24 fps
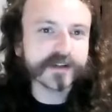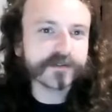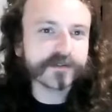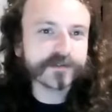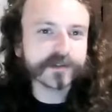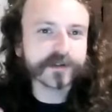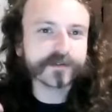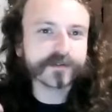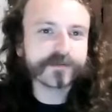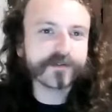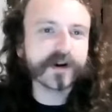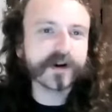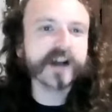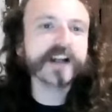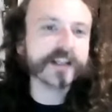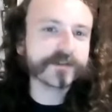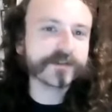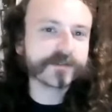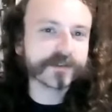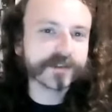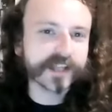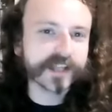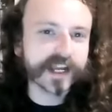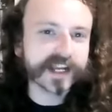If you're fighting
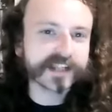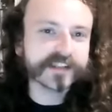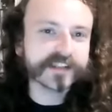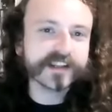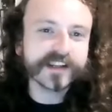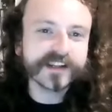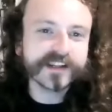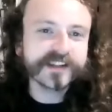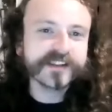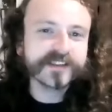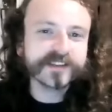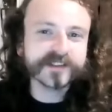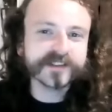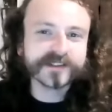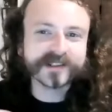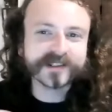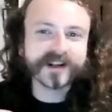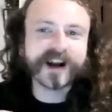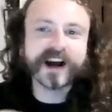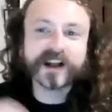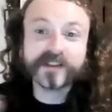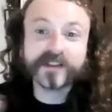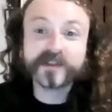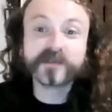for that,
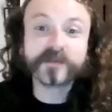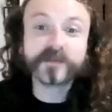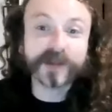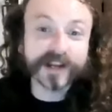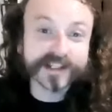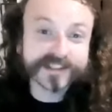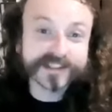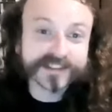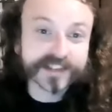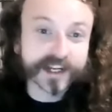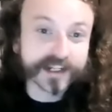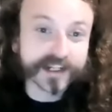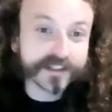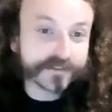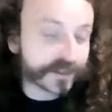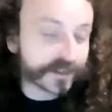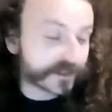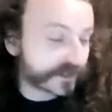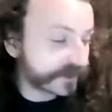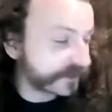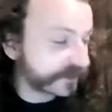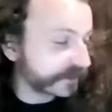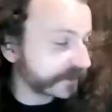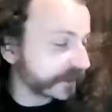you're on the right side of
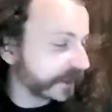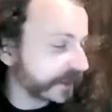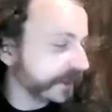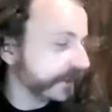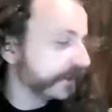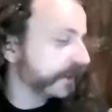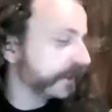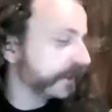history.